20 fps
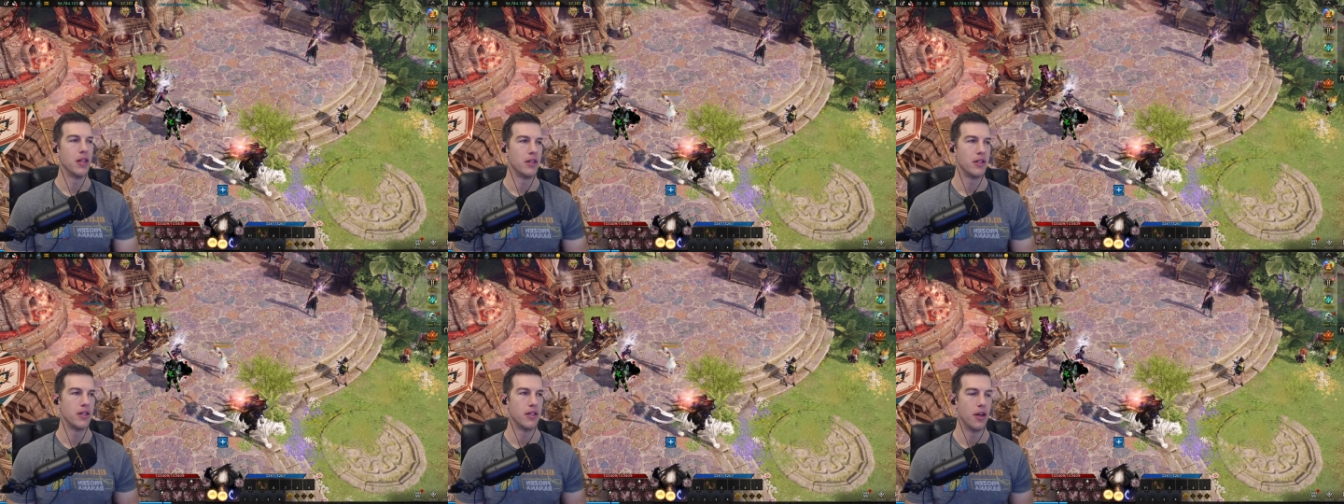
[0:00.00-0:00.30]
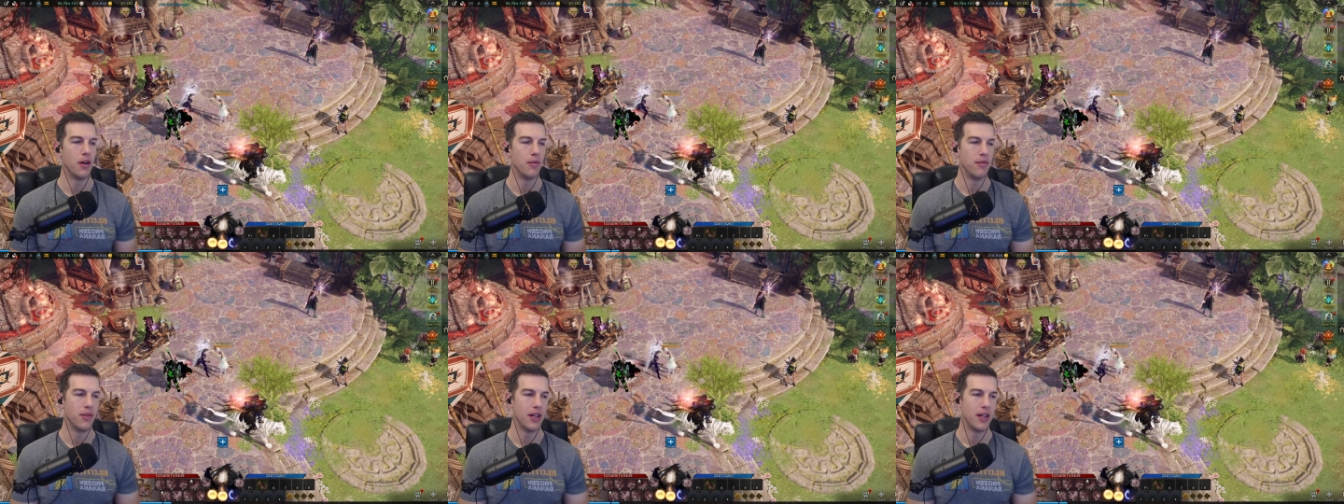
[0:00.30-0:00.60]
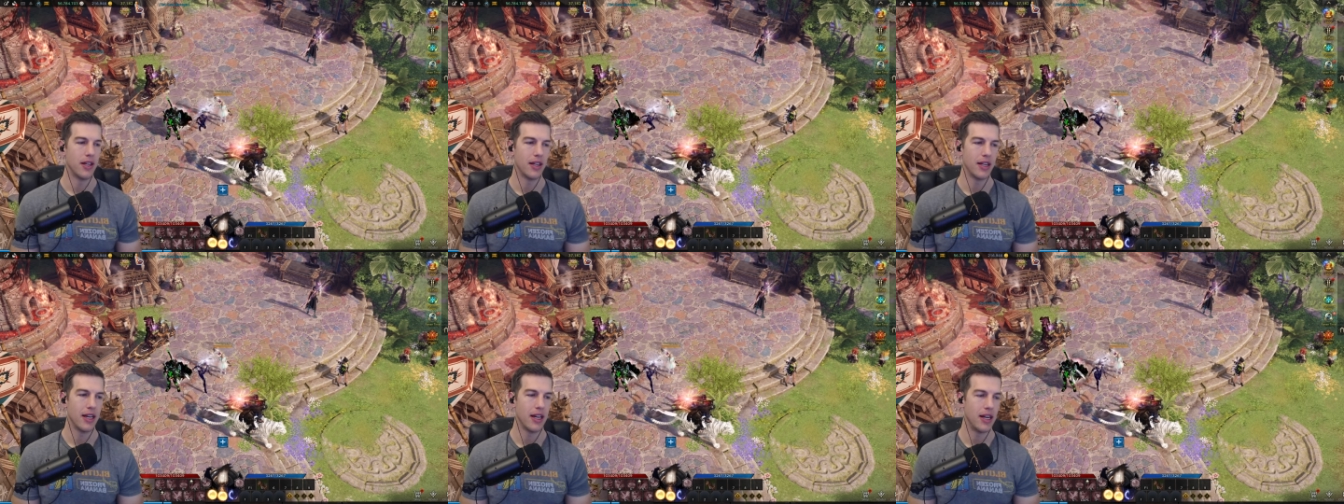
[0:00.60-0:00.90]
So
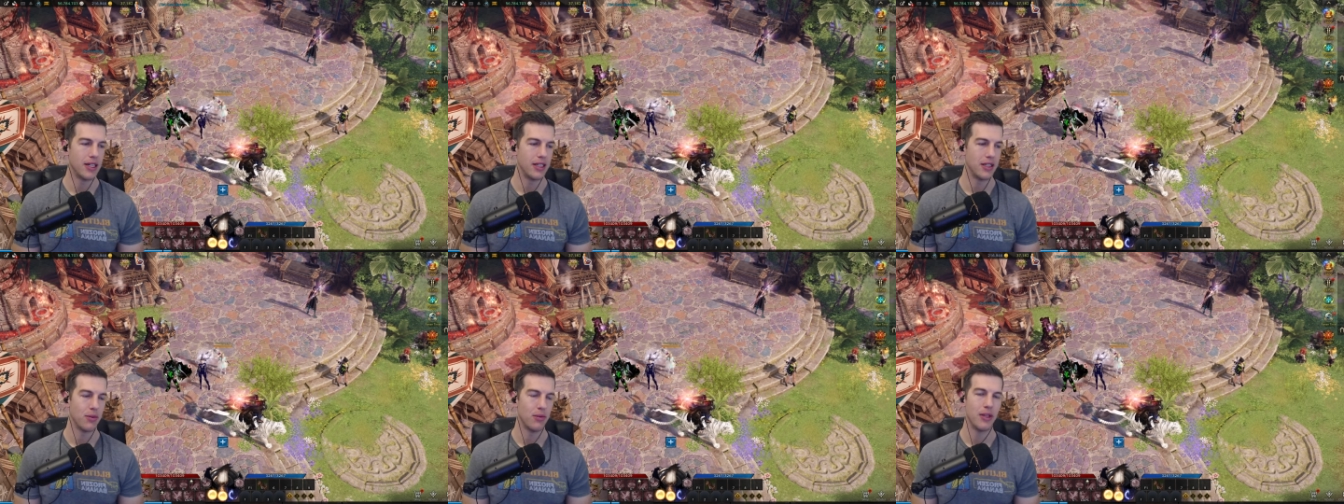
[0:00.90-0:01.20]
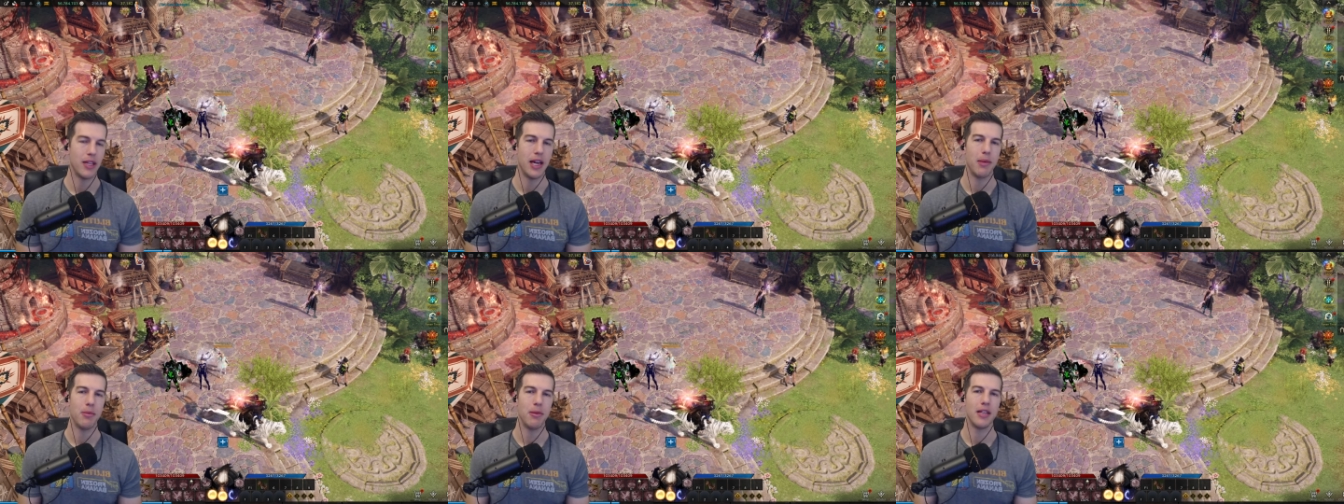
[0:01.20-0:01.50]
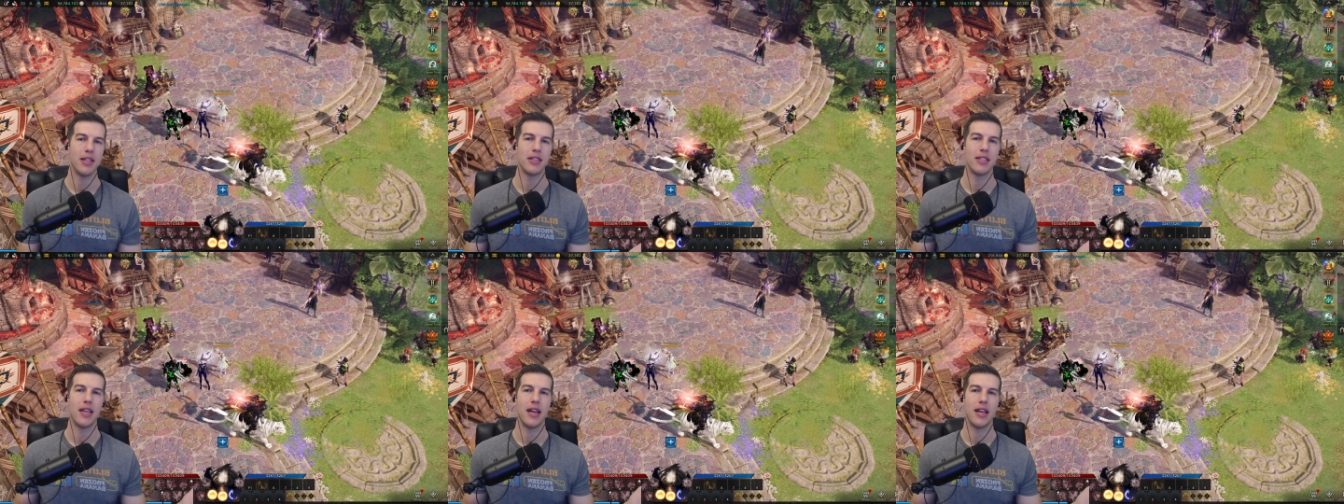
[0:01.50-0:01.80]
guys, with that
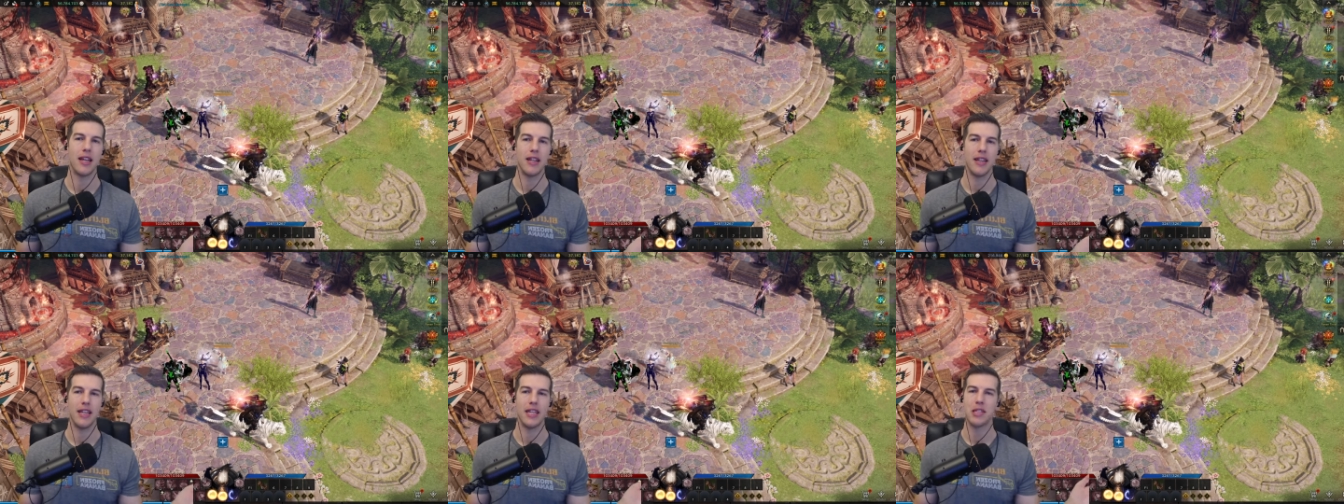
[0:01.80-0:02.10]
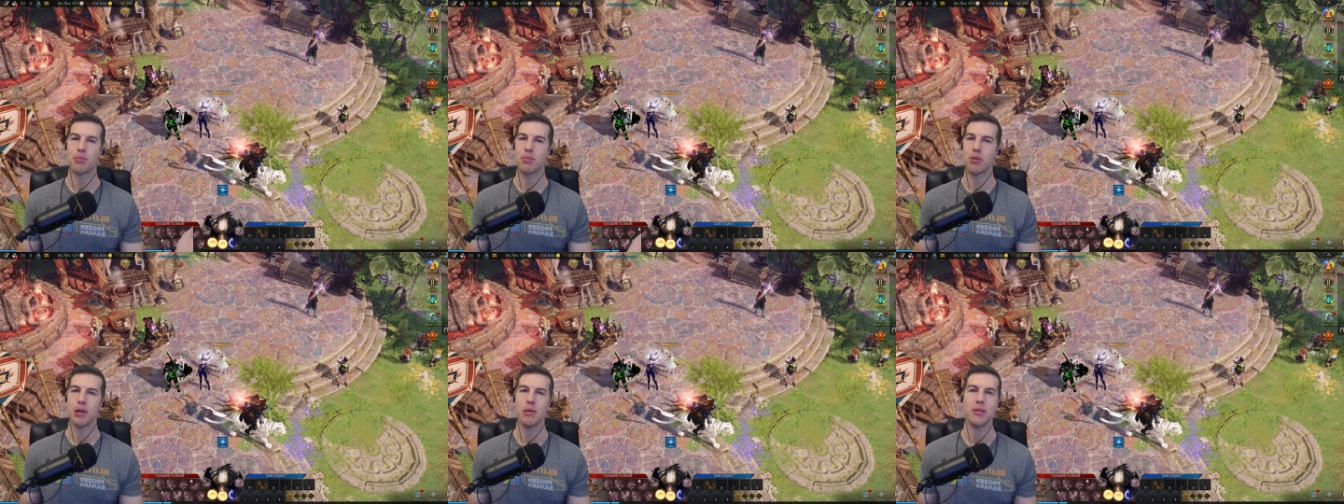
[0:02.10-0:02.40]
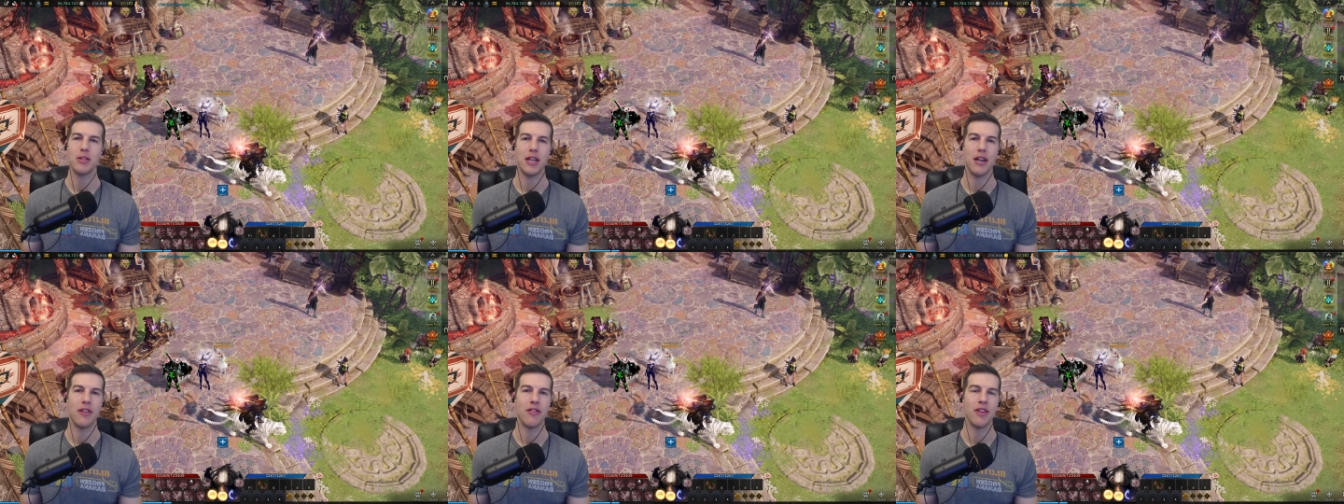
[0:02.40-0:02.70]
being said, that's pretty
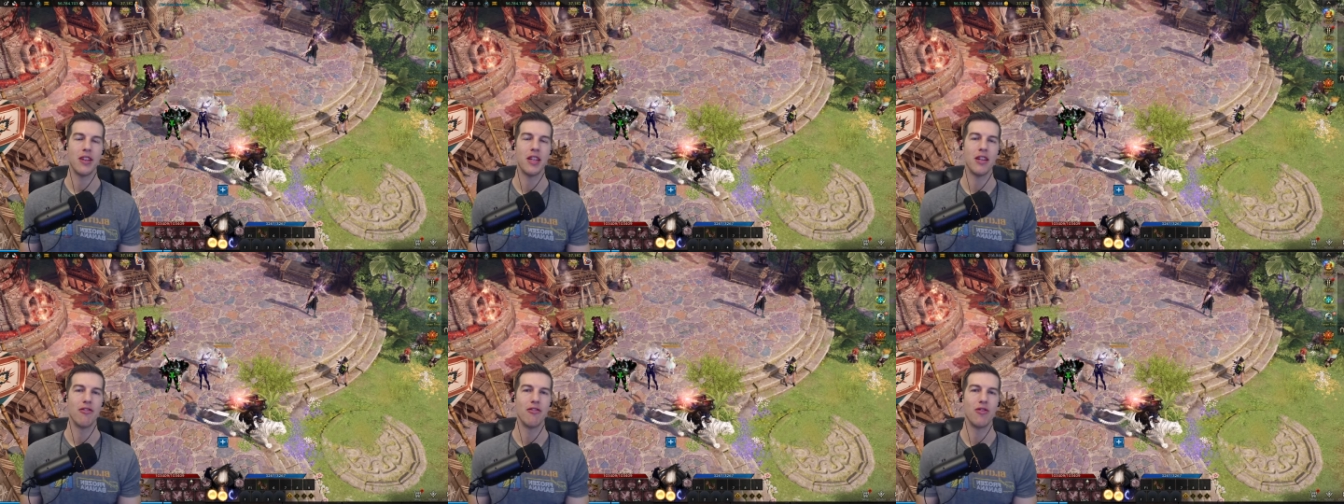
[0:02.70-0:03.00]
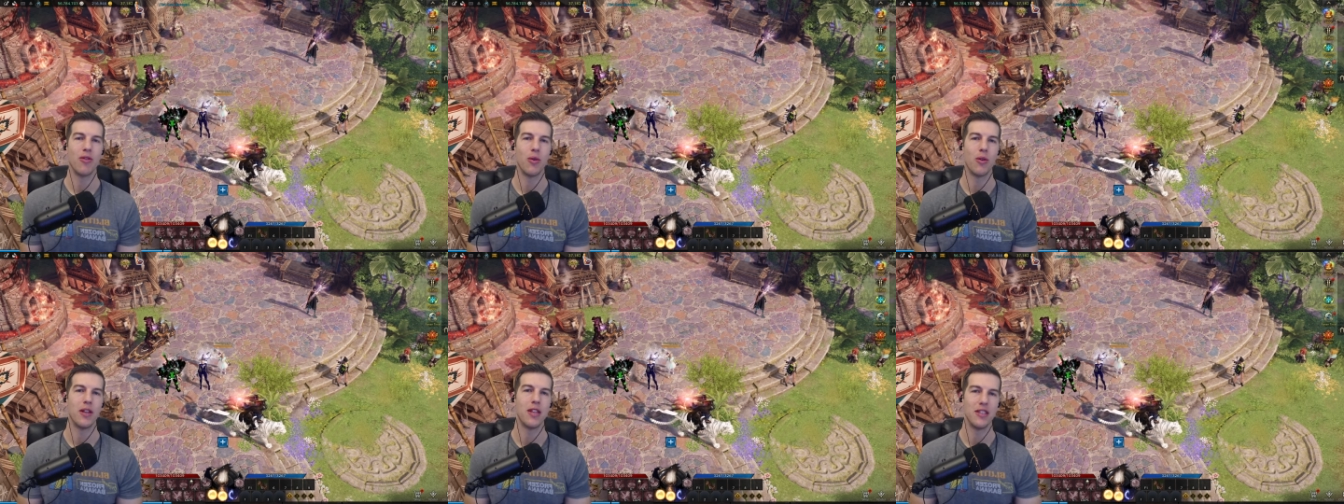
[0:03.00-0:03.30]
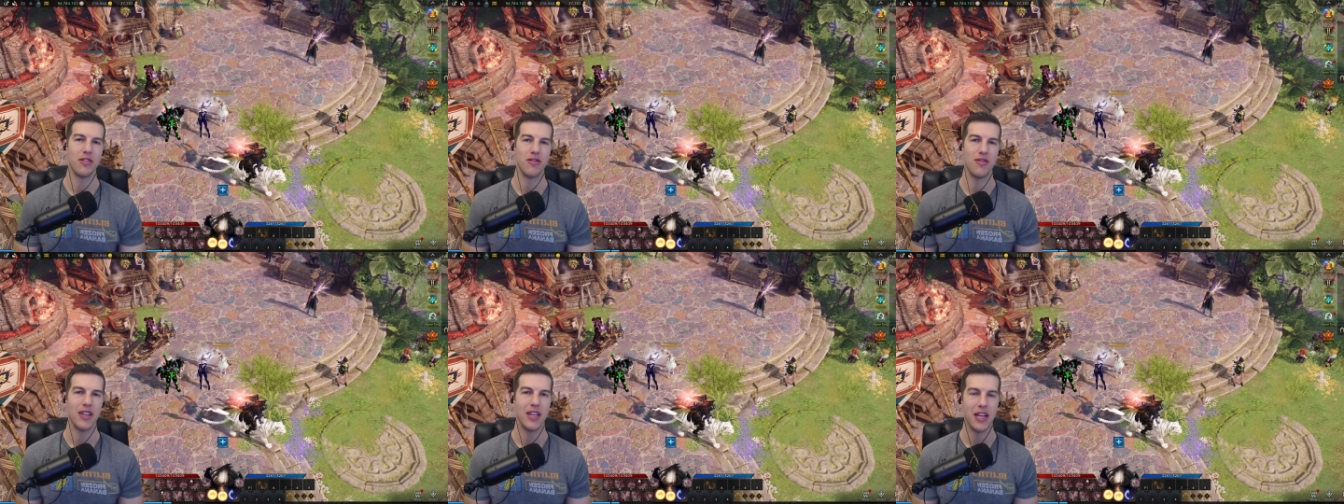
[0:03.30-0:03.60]
much everything for
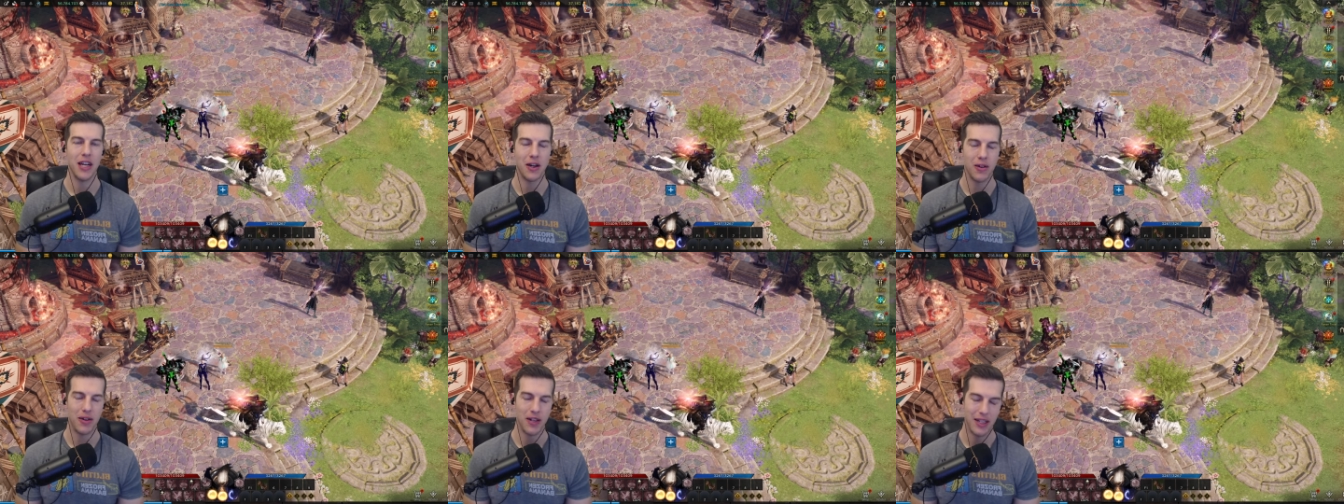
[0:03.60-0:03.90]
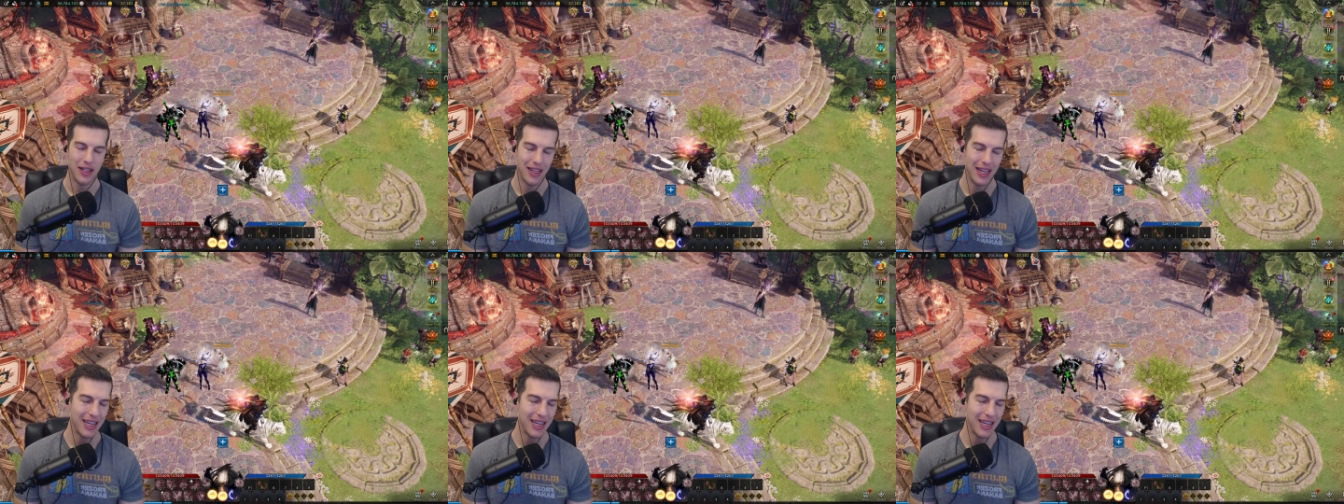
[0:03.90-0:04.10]
this video.